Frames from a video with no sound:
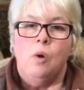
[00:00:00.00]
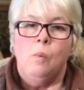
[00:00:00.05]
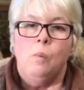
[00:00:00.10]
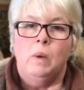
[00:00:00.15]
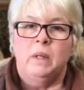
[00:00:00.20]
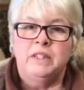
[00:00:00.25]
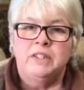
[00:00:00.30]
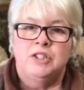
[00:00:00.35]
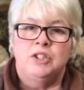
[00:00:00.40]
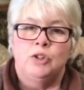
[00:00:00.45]

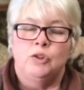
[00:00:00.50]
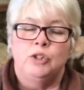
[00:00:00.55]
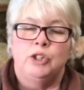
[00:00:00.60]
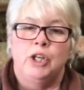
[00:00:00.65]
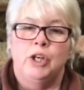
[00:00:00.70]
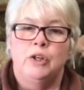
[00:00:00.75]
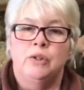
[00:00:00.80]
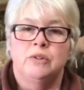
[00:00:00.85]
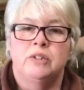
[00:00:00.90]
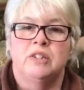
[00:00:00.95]
Once your
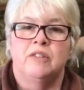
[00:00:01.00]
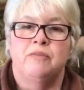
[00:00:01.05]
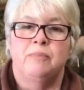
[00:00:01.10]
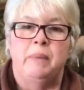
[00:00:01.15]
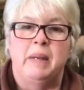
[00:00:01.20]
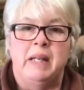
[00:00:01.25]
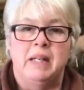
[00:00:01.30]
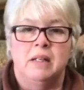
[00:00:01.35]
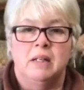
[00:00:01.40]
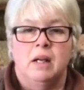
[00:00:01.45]
ewes have
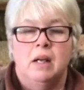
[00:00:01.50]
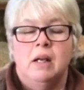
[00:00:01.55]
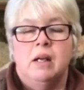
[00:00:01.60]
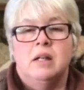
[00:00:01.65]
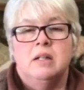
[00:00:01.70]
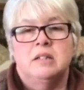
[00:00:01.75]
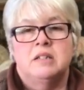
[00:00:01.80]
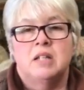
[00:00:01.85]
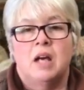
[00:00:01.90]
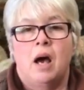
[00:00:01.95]
been
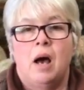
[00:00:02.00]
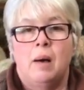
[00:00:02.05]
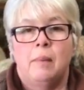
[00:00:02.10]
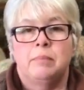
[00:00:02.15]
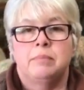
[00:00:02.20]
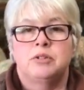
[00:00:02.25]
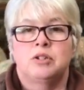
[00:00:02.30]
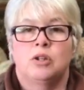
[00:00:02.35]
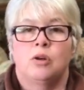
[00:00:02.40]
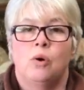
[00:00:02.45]

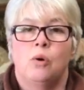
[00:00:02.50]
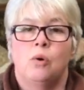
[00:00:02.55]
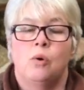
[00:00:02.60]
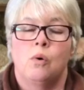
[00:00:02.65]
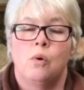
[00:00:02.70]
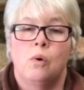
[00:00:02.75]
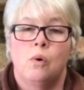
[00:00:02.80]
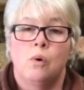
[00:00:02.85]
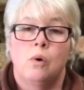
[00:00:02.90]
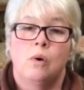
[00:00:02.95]
tucked
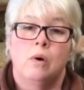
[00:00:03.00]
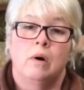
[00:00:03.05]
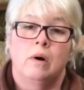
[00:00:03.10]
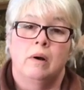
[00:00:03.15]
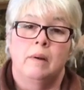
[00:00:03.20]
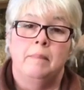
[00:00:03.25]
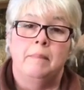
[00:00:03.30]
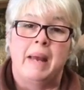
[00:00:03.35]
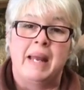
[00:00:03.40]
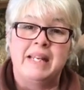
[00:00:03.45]
or
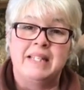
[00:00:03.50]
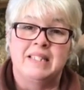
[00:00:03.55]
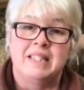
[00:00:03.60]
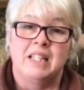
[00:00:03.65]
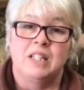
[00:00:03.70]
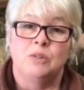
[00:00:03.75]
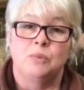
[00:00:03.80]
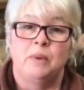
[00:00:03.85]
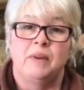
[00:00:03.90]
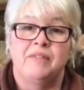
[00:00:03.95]

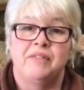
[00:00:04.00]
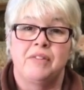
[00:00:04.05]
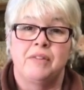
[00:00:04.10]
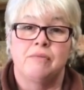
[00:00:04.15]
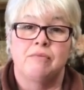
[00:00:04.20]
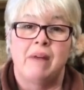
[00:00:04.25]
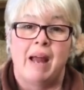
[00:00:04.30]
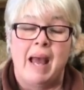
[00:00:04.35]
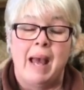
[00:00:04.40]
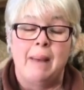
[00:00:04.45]
mated with the
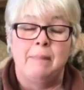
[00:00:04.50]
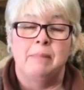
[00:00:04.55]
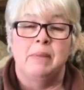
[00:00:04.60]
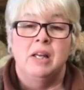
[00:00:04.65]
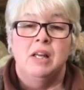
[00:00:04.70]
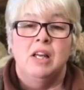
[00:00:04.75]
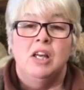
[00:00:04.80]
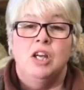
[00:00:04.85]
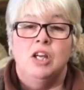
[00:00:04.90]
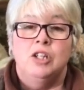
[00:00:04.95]
ram,
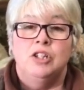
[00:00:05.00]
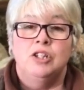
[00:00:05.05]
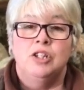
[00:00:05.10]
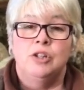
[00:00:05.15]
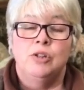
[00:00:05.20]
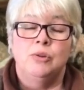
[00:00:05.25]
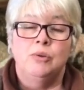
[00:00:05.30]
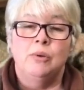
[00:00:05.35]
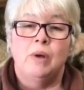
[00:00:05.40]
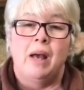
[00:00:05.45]

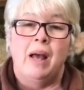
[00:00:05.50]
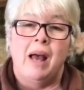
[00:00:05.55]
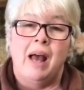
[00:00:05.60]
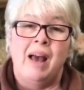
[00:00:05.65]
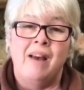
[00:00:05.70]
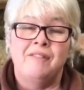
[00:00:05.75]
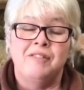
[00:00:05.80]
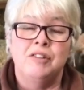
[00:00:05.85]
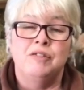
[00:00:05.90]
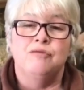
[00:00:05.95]
you
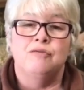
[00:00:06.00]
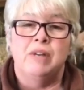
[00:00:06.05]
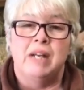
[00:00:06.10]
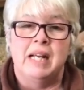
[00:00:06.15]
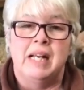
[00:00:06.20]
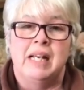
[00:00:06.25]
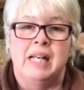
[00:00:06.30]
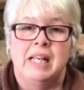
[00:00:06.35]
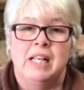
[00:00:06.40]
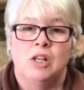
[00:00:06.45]
haven't
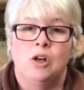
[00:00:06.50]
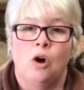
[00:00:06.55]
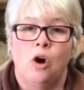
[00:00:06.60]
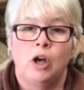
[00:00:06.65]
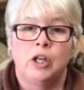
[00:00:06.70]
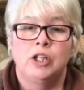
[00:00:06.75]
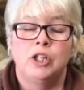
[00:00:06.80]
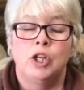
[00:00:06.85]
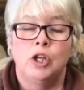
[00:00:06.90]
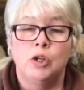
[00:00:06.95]
really
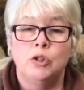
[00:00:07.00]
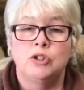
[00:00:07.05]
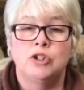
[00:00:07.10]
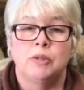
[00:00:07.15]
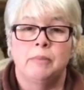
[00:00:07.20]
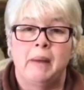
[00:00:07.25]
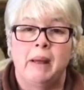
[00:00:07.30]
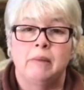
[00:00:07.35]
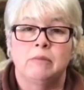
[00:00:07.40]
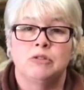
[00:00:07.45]
got a huge
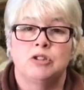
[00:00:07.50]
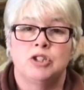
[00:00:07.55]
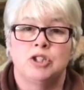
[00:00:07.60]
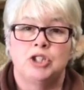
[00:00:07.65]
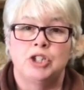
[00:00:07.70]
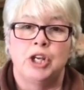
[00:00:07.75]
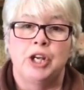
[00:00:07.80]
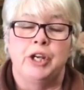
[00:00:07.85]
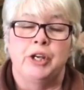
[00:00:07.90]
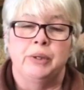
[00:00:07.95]
amount to
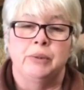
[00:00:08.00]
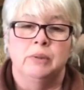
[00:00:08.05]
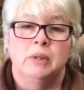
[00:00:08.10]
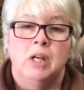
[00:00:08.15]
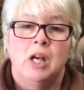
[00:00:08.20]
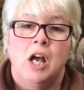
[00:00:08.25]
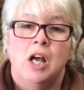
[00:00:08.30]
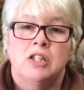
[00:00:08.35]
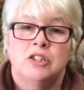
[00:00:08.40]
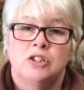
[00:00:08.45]
do.
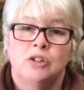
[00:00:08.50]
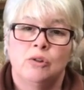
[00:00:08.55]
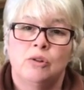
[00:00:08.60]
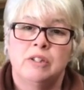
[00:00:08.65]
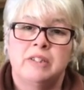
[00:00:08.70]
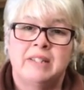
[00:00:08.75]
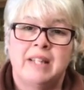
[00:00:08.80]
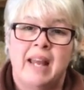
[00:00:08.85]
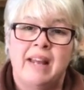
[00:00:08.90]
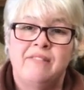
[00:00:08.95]
As long
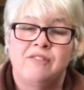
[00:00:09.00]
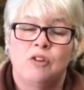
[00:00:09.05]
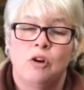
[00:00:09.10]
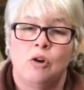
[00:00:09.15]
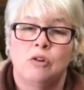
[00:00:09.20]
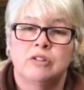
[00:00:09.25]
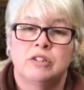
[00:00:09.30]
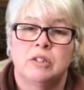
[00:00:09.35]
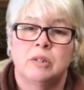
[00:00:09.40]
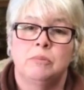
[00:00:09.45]
as they've
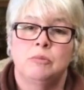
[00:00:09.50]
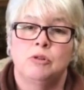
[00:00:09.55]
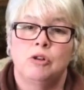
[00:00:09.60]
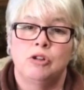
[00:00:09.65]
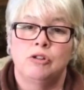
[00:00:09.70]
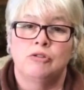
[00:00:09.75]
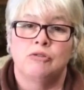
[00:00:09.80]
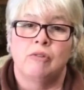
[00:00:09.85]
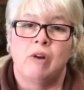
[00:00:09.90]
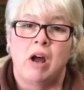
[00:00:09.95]
got some
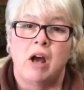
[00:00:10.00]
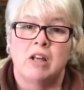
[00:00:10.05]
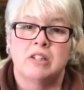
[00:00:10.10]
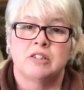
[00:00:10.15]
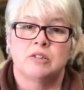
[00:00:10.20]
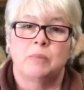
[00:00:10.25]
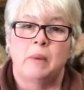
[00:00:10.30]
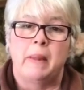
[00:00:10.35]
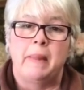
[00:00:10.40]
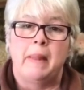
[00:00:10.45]
good
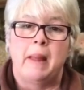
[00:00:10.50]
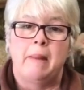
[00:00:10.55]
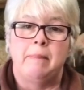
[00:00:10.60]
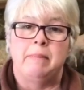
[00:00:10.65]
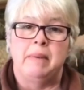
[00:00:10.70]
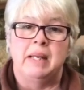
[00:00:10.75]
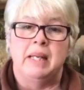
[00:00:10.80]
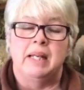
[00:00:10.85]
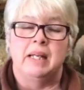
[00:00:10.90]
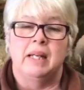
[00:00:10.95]
grass when they're
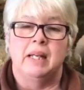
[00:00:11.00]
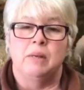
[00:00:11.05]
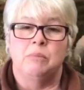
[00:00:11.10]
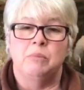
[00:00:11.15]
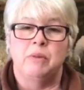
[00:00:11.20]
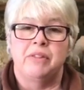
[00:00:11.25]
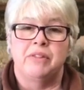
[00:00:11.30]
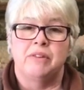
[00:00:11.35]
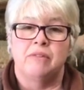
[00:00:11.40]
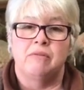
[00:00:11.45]
being
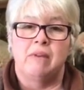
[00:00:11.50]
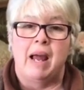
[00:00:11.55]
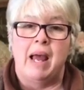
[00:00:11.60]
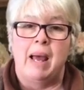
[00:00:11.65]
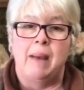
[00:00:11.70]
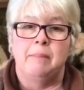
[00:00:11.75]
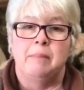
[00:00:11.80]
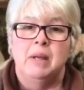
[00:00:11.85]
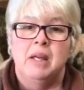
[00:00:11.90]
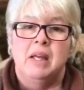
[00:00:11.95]
in with the
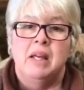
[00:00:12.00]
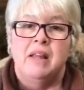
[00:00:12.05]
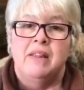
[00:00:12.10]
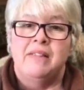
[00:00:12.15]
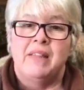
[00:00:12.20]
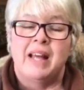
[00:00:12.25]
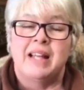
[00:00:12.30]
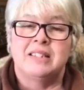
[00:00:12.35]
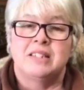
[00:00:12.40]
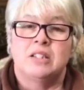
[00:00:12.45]
ram,
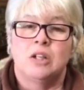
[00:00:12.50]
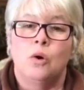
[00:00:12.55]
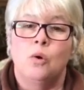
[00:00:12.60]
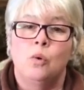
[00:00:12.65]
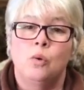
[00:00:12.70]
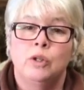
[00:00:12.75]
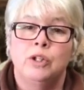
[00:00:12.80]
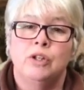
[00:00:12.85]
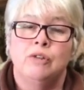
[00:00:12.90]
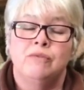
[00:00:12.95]
that's
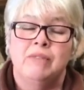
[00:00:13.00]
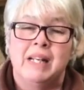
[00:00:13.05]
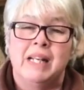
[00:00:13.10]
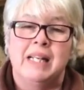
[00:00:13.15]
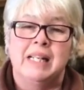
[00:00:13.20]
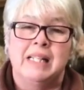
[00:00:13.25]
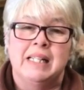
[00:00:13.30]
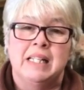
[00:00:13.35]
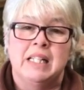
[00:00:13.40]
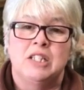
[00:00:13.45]
all you
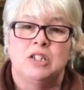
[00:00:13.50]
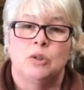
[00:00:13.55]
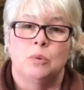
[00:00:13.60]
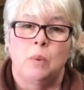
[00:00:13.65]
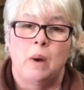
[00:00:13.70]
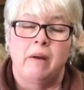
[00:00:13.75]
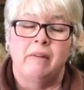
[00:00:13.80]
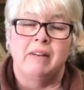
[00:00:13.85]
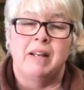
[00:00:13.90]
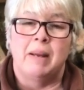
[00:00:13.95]
really need to
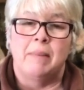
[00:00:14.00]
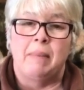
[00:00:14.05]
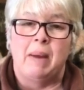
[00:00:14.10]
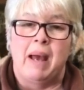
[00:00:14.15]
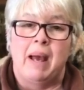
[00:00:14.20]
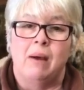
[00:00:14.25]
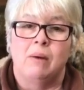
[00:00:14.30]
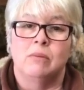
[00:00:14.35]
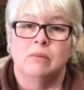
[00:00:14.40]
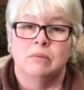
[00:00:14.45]
worry
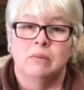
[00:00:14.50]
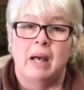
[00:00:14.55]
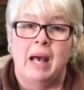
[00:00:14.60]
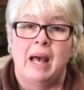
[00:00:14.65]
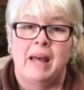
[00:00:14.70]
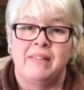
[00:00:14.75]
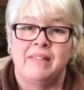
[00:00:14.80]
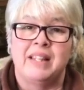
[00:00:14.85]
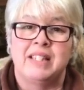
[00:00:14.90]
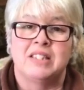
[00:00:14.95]
about
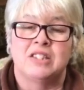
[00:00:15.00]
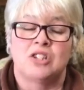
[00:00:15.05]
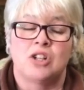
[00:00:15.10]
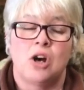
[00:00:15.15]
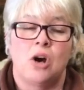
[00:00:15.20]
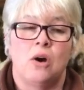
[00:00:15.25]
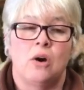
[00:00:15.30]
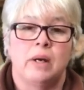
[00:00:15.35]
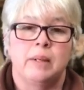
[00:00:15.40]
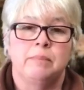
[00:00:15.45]
at this
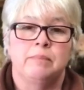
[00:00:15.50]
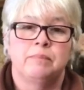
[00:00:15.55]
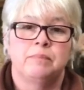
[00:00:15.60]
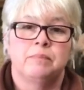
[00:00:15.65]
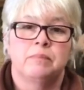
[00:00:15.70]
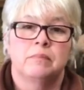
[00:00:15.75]
time.